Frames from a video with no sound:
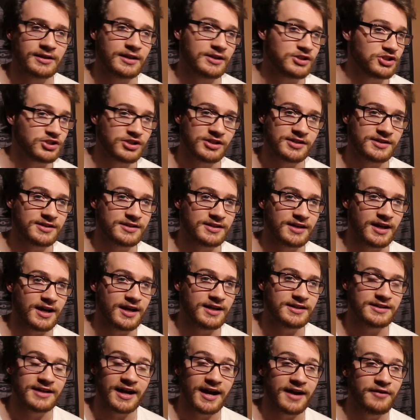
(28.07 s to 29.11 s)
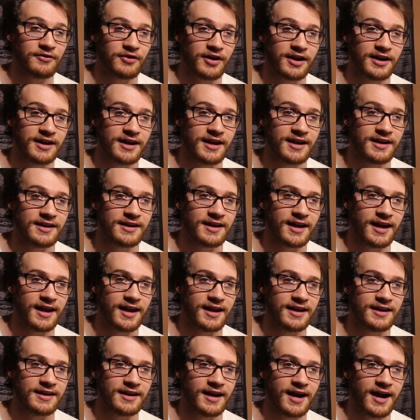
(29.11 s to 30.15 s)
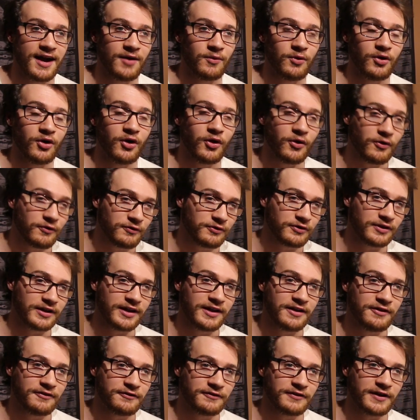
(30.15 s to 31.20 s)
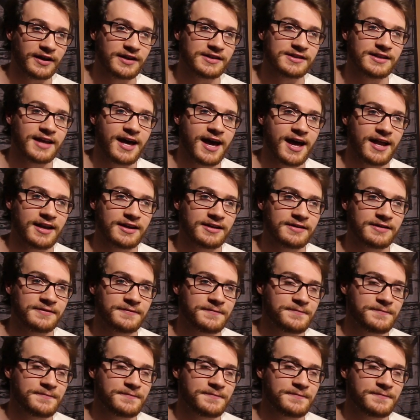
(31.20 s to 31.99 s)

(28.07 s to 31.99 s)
Let's just dive right in and we'll hopefully fix that.